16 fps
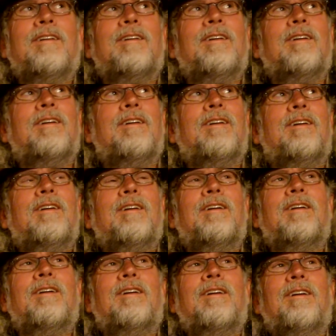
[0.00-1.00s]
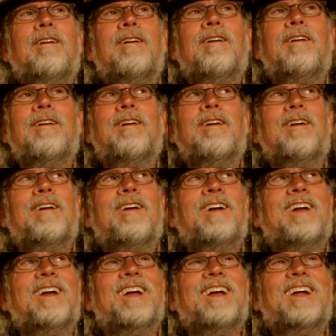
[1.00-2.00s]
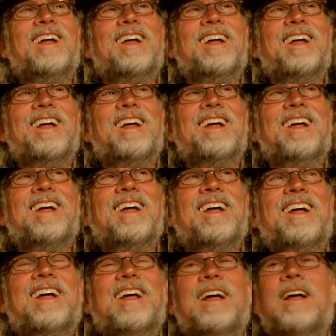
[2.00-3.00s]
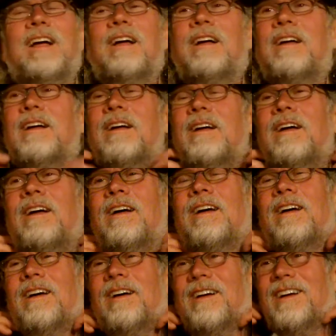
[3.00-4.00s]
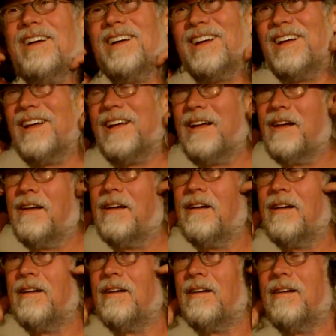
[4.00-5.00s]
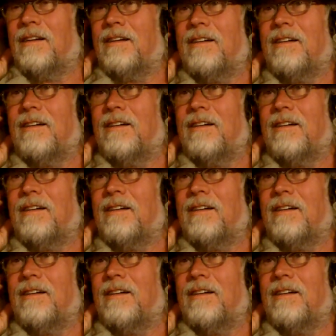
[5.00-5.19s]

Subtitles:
Nobody speaks.